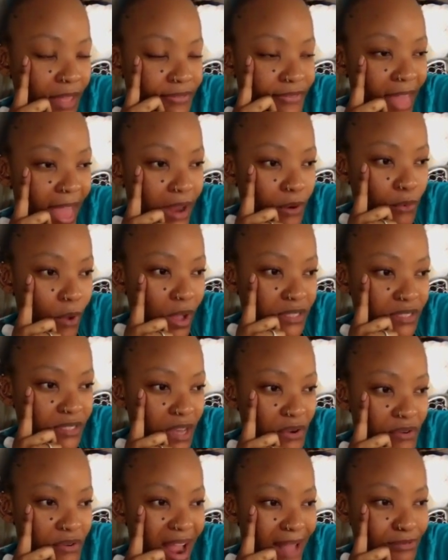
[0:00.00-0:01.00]
that was
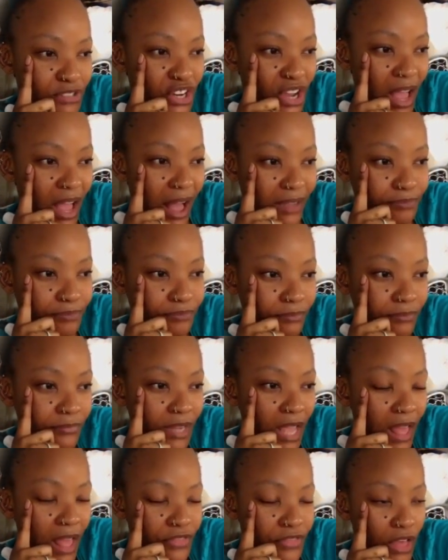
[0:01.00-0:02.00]
the rapture.
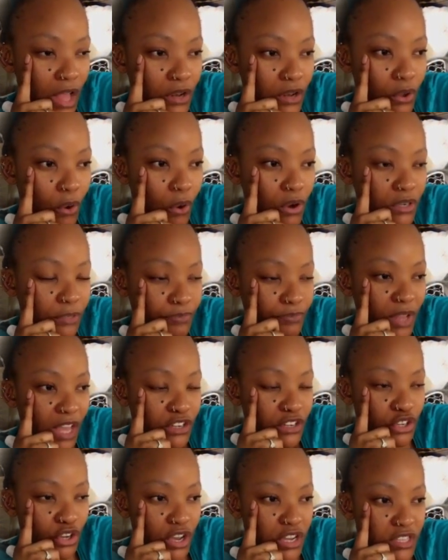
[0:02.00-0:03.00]
The Lord
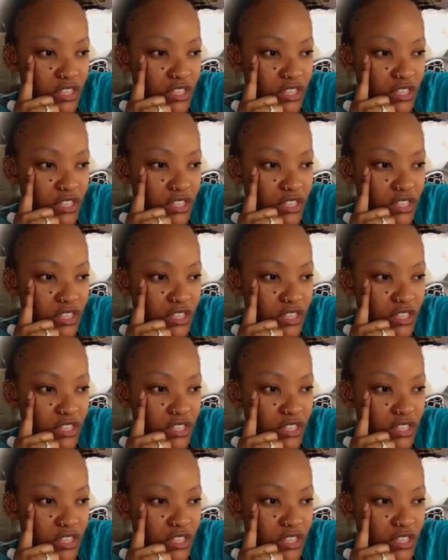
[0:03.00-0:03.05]
took